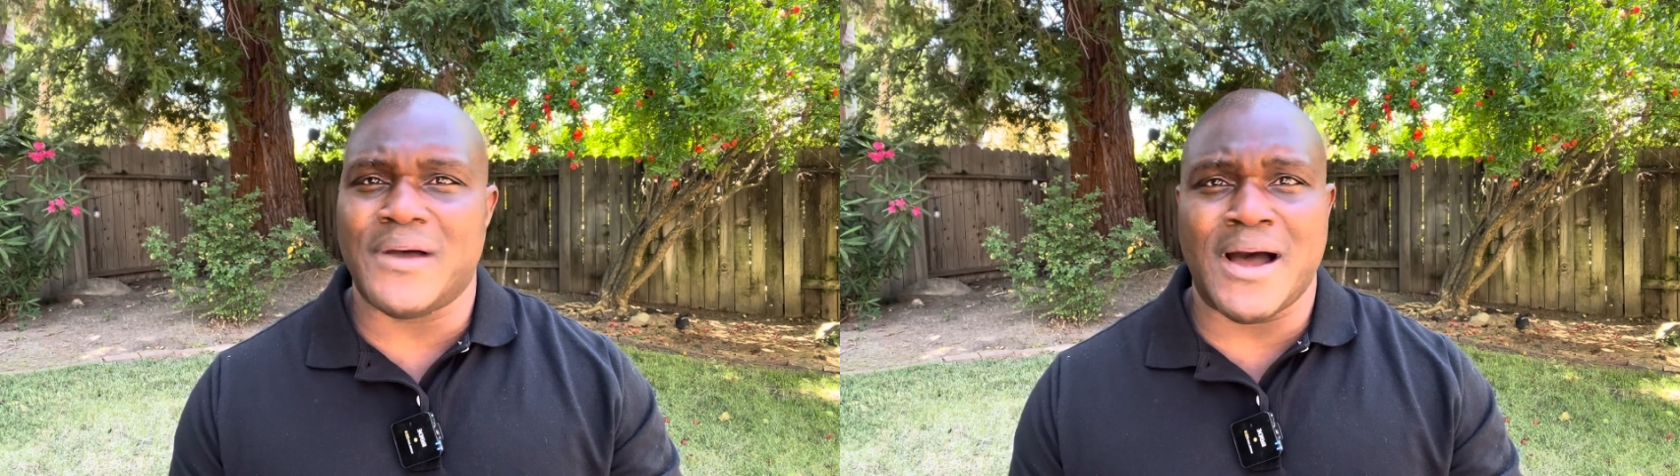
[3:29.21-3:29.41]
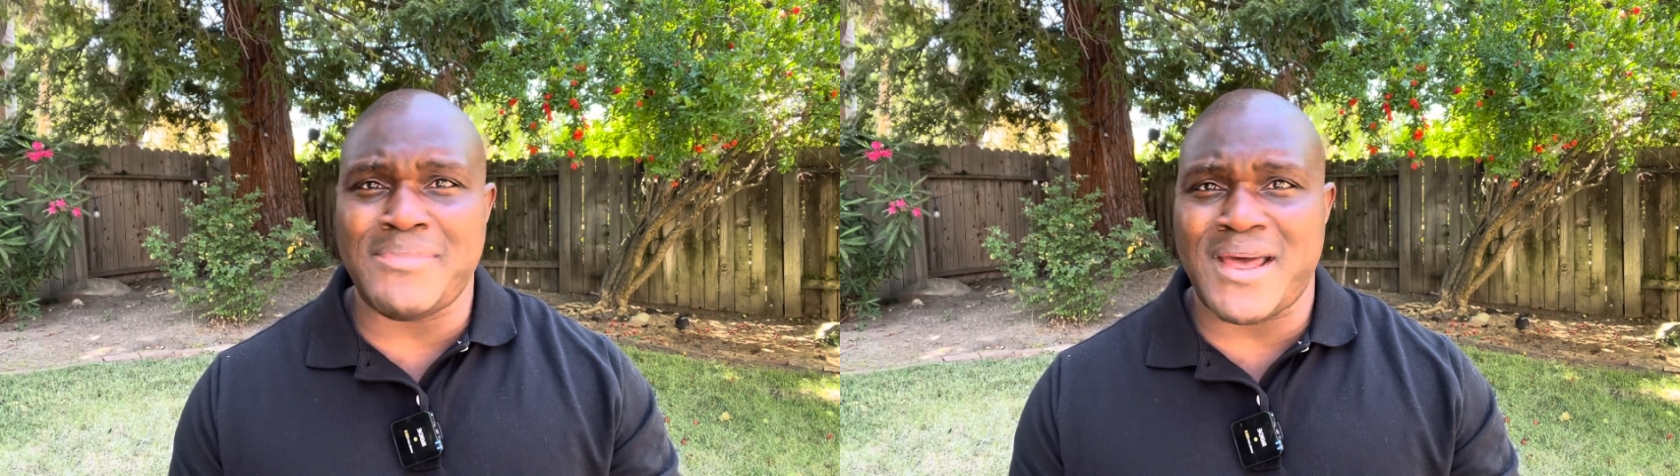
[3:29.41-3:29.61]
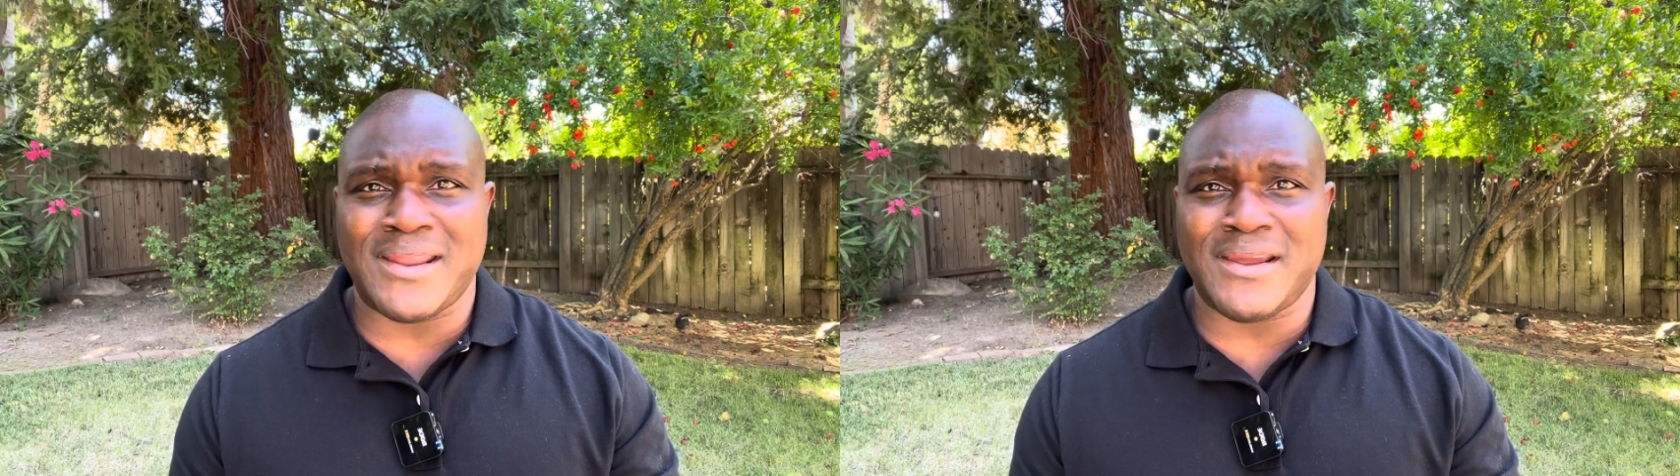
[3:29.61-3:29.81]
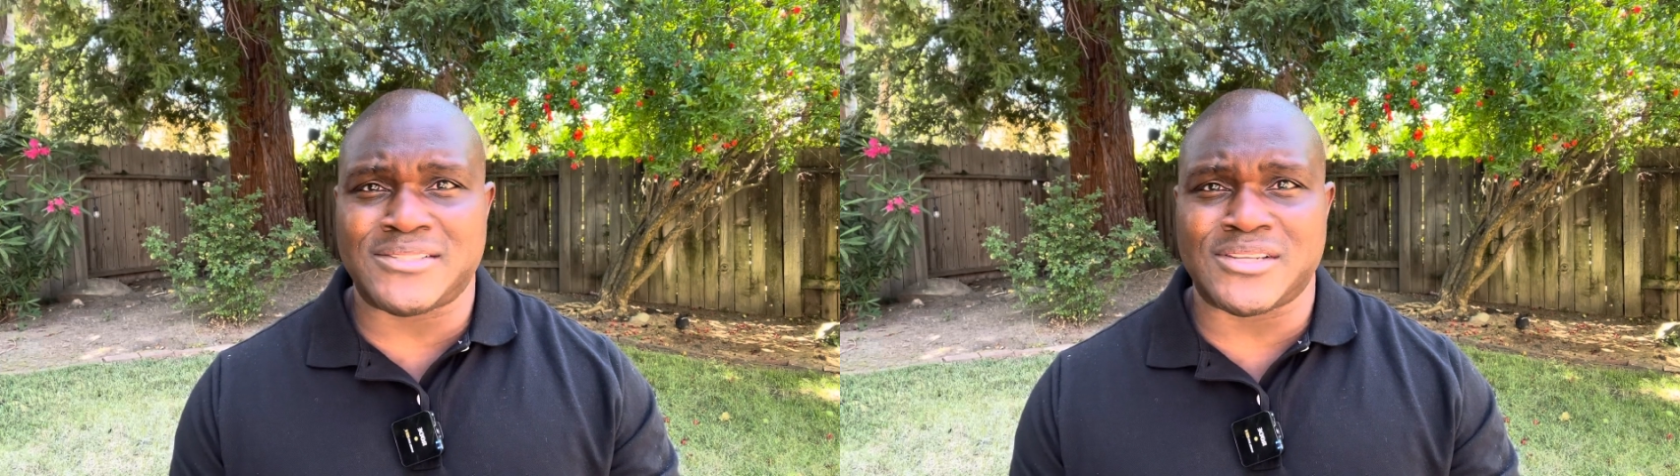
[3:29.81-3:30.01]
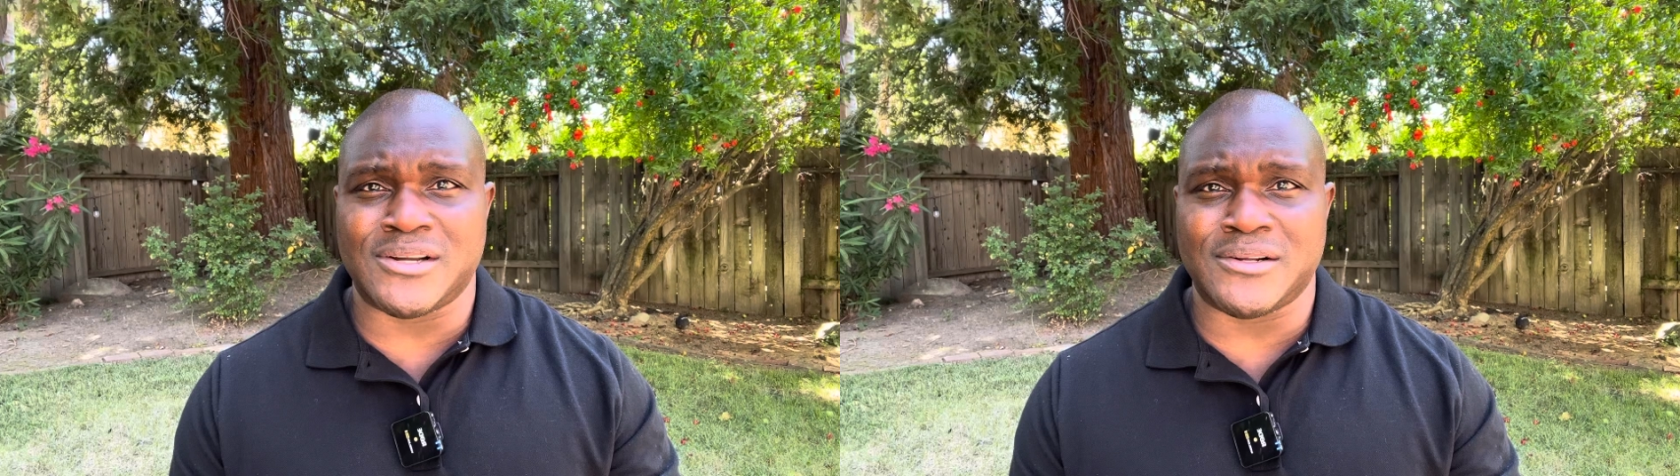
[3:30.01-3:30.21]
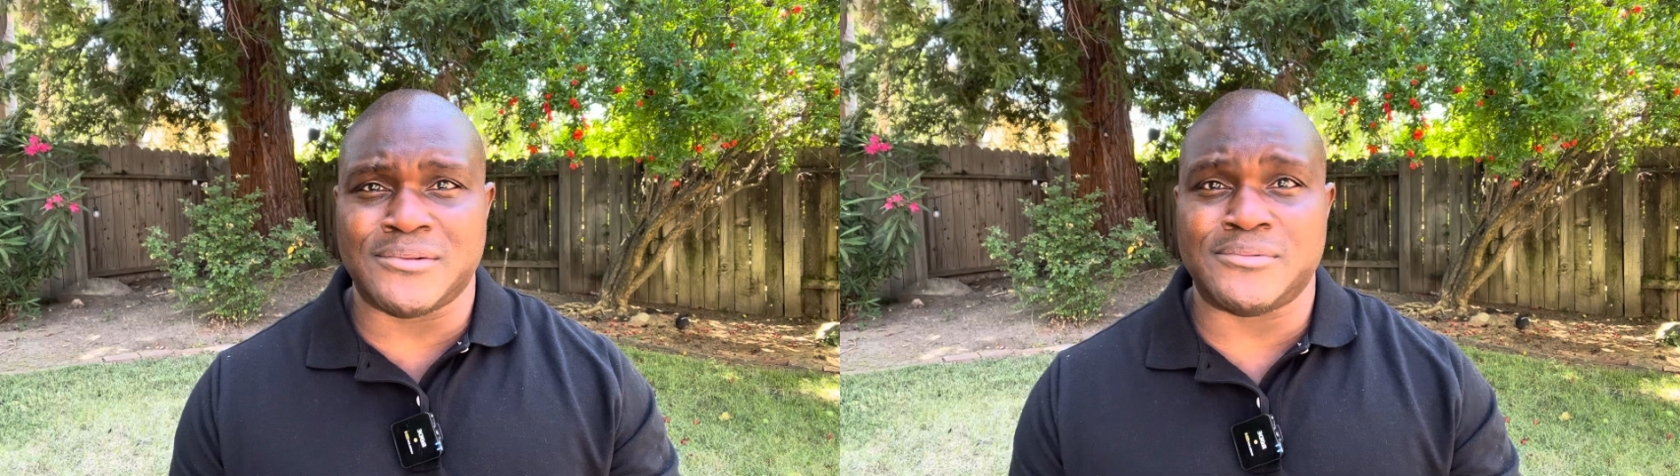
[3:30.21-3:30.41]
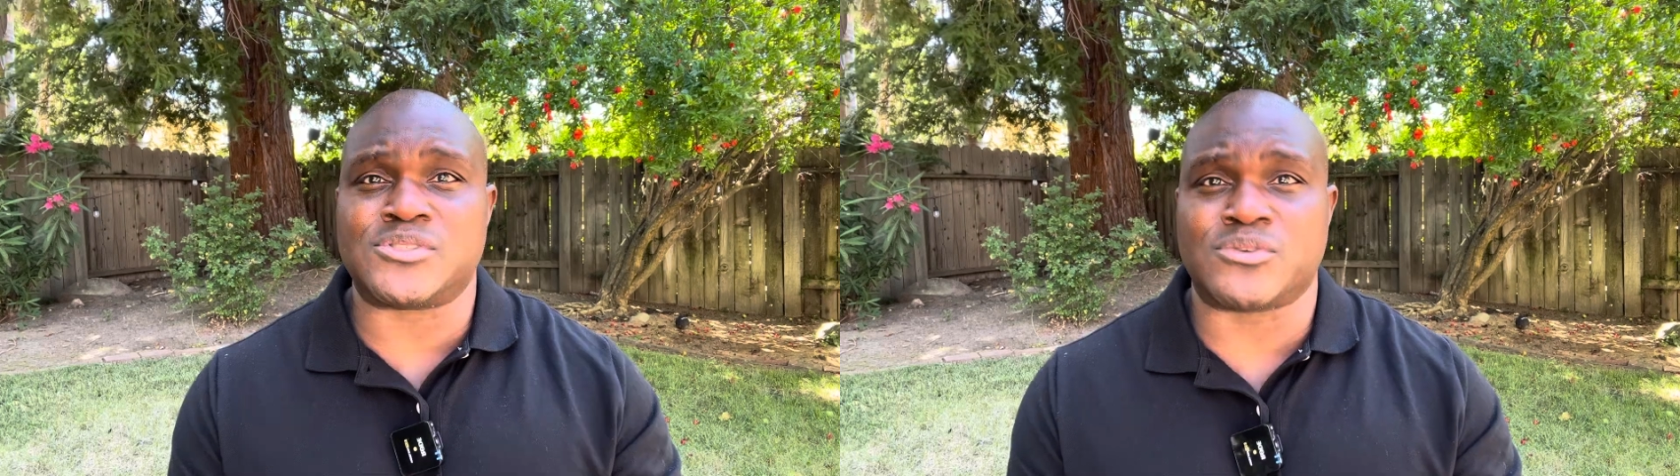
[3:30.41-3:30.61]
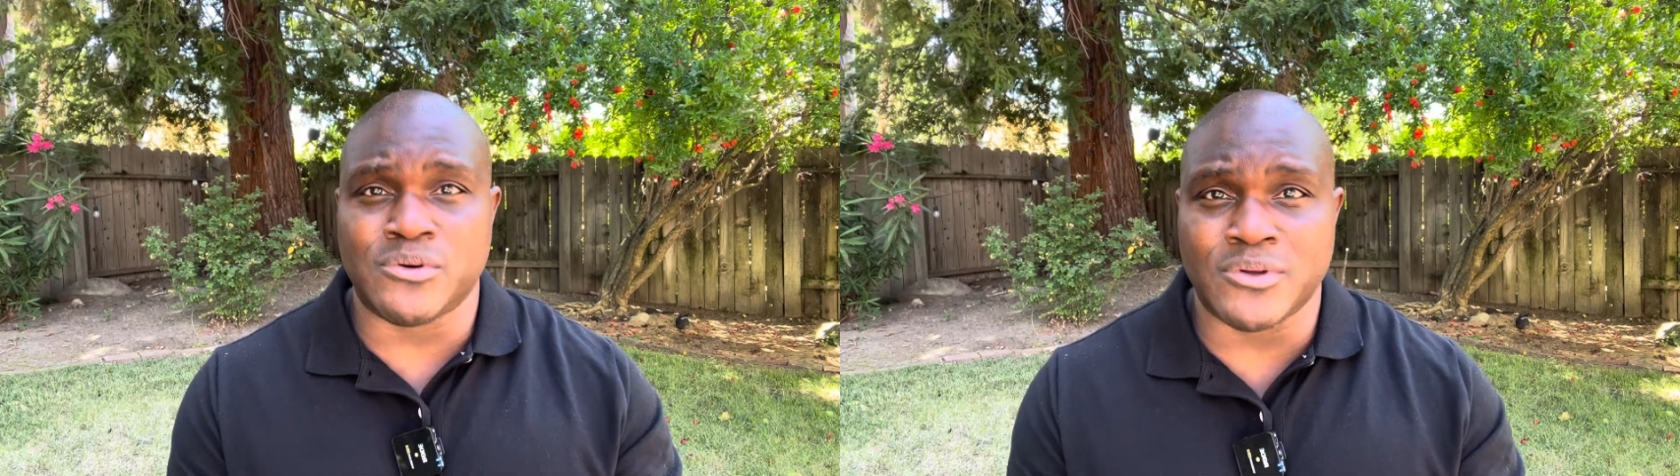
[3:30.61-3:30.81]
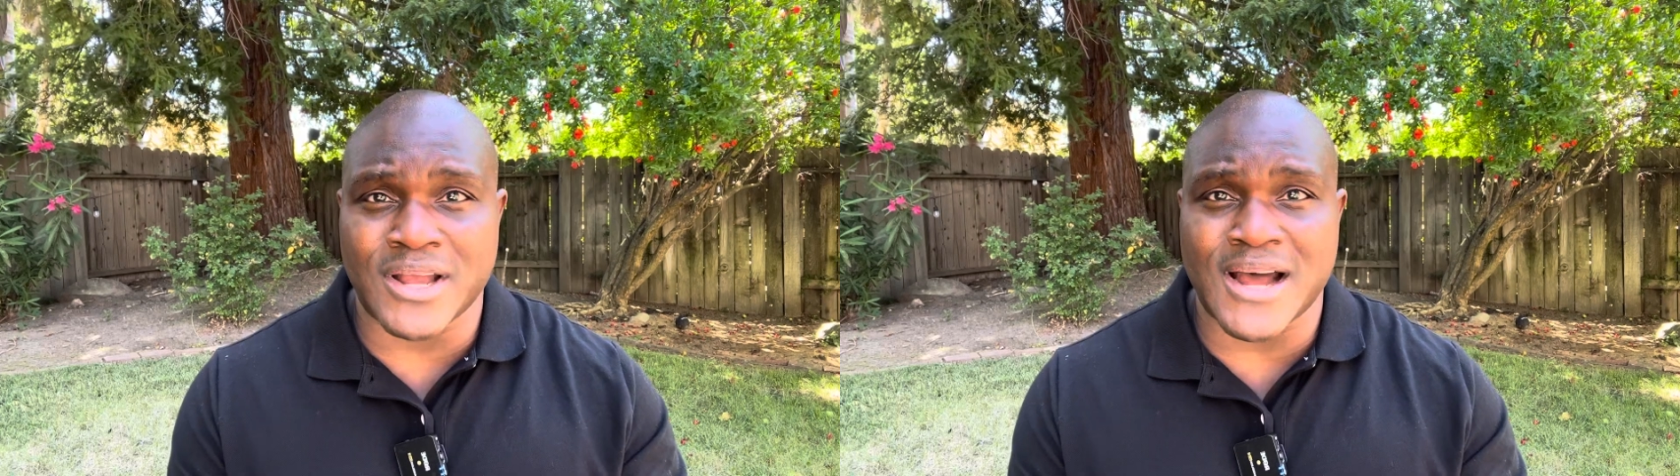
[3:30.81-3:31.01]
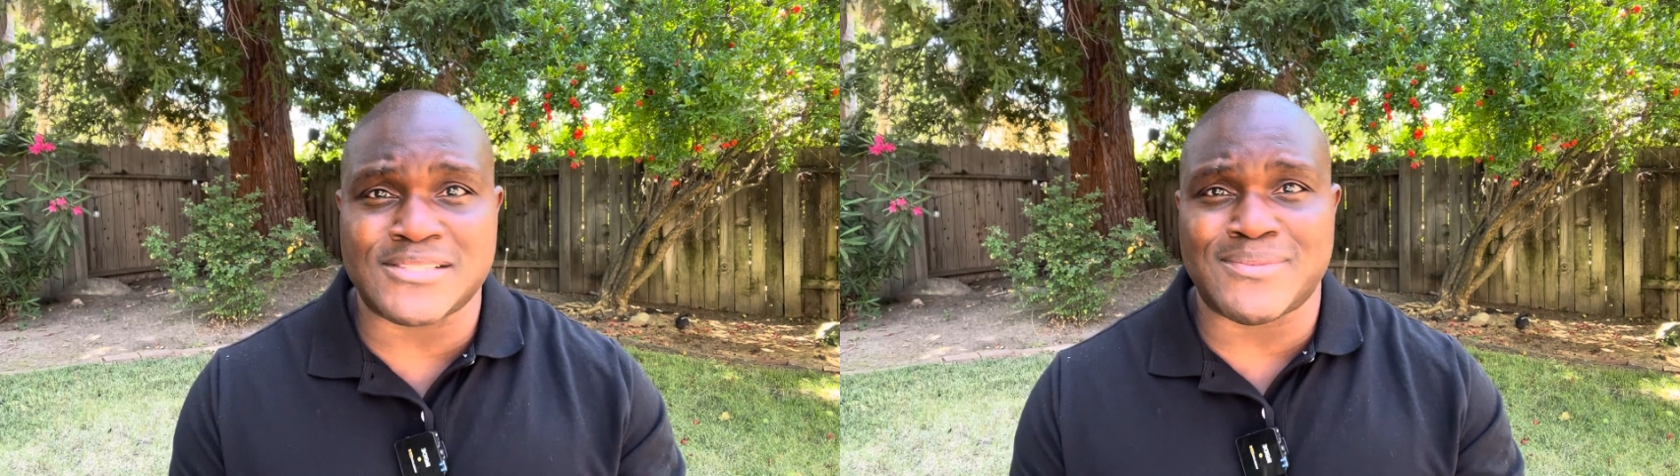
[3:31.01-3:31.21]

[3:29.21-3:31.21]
I'm not here to screw you guys.